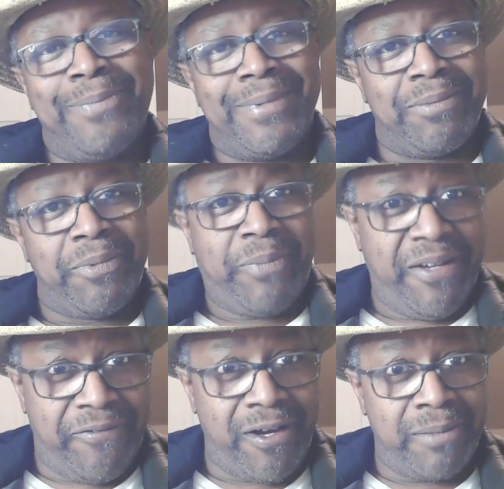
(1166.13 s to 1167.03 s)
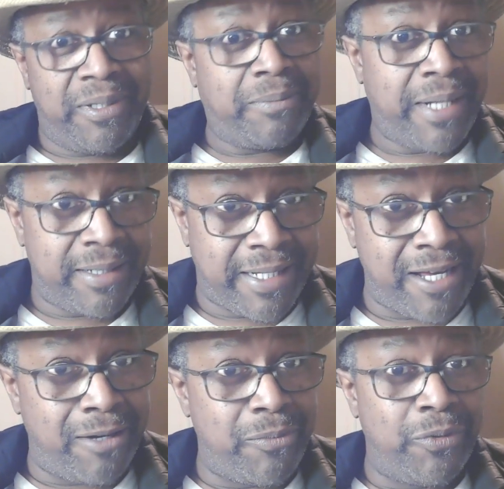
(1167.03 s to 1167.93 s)
I'm a bee farmer. I'm not a
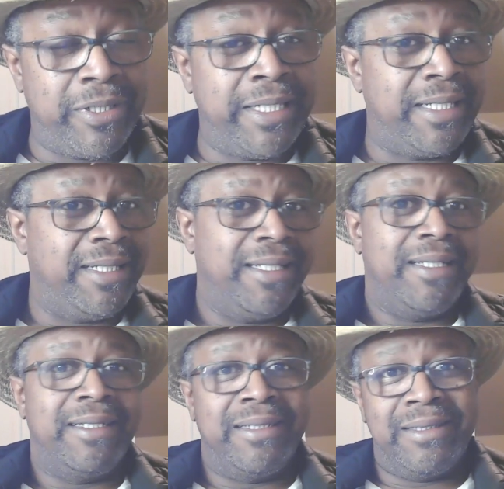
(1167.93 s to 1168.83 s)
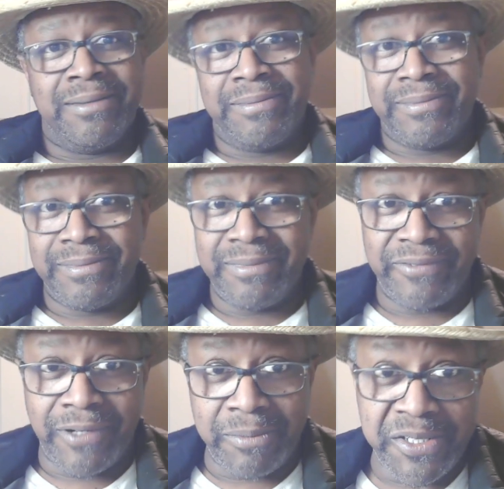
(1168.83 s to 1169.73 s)
cowboy.
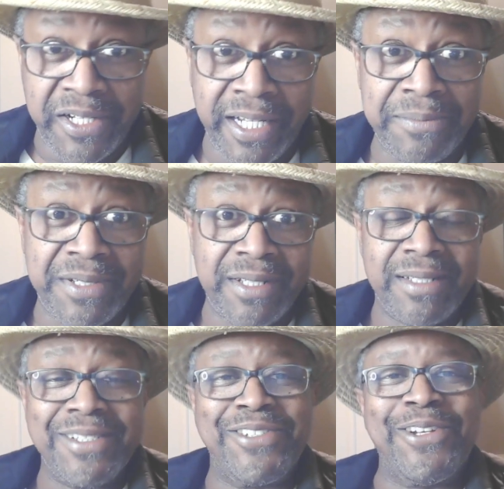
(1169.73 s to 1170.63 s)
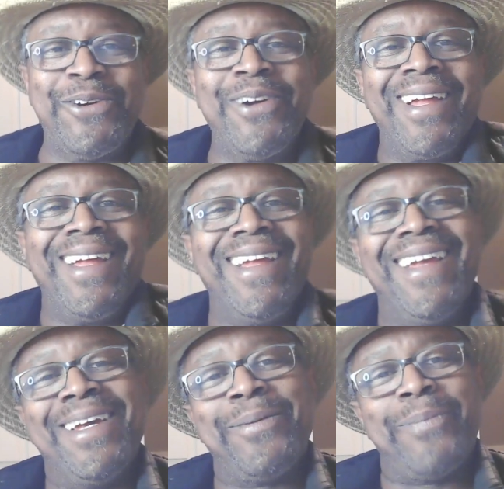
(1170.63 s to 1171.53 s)
Farmer James. So
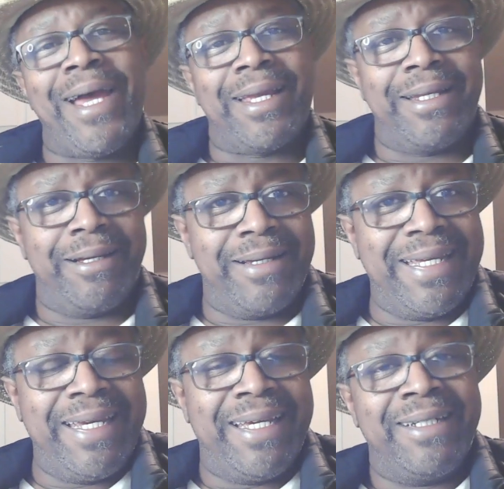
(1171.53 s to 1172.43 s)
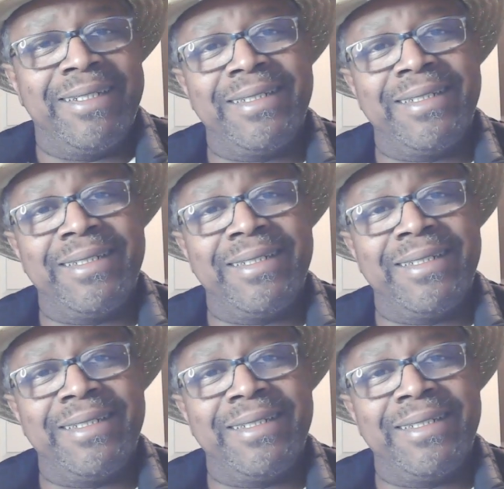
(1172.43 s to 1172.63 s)
back there again.